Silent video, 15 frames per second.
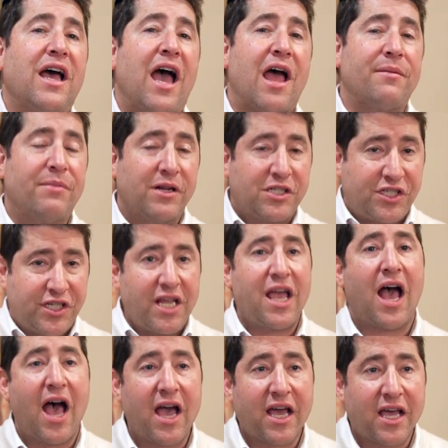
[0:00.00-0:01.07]
And
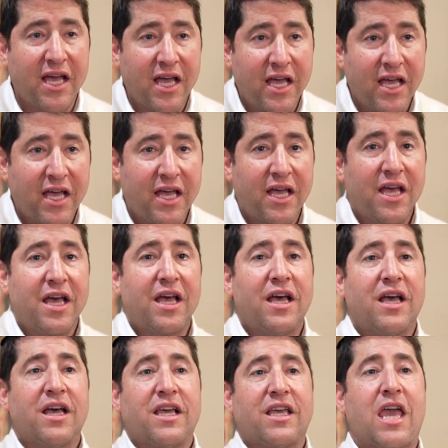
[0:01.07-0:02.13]
Mashiach
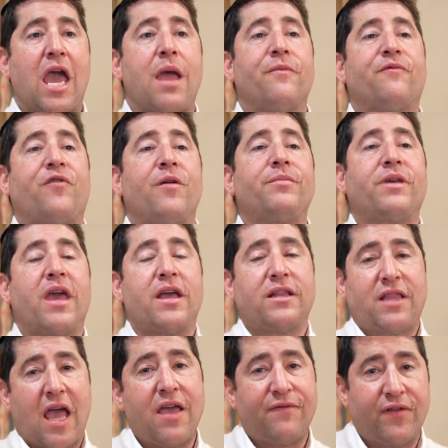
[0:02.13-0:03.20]
came from King
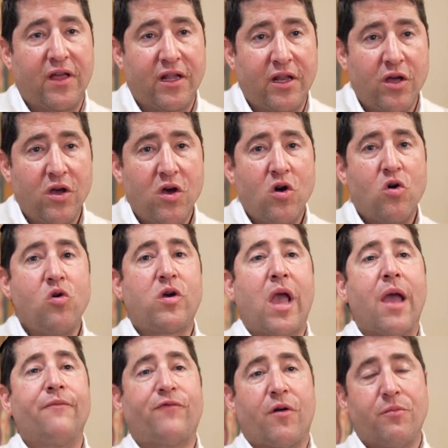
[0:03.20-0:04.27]
David, who
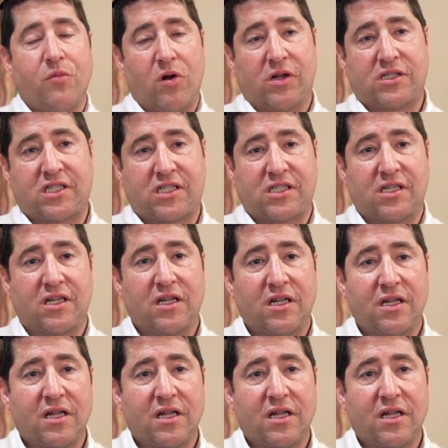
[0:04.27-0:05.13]
came from Rus.